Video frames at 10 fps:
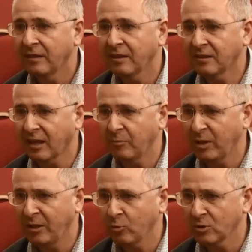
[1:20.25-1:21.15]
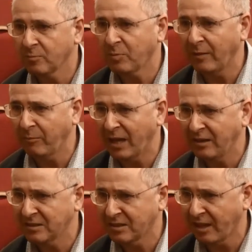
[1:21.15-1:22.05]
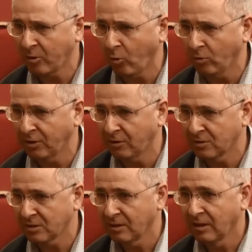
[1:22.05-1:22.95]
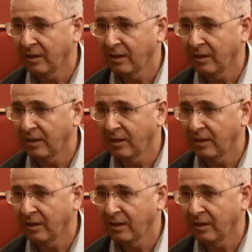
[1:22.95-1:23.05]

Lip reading: that can be used by many stakeholders,